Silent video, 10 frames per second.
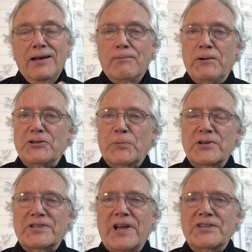Much more
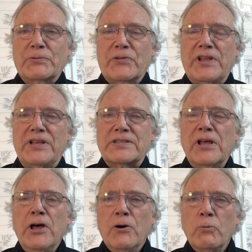science within us.
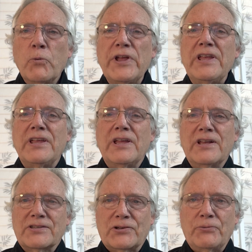We,
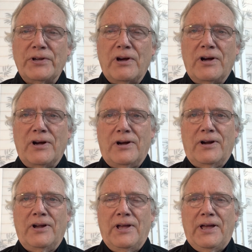as who we
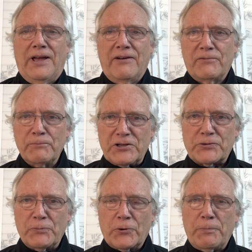are, have
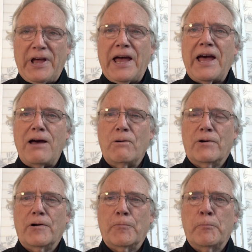much more
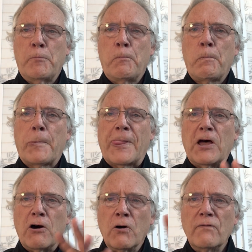power
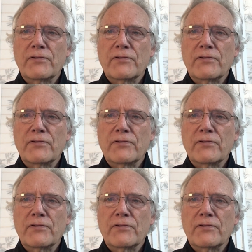over